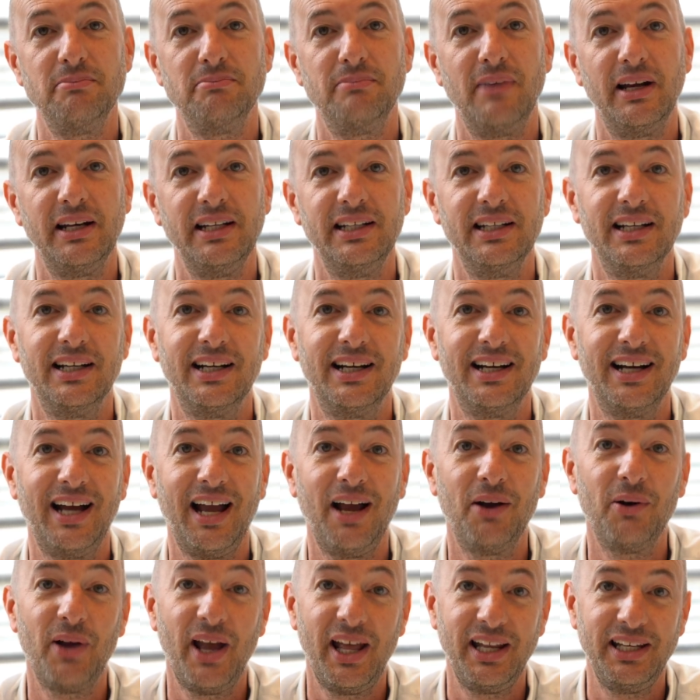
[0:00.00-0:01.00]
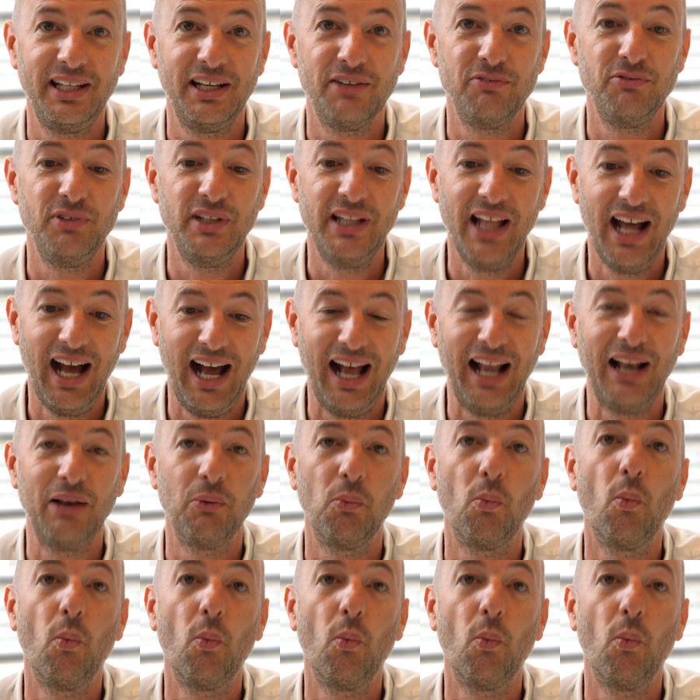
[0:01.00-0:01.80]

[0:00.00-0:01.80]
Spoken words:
Maria Eugenia Vidal,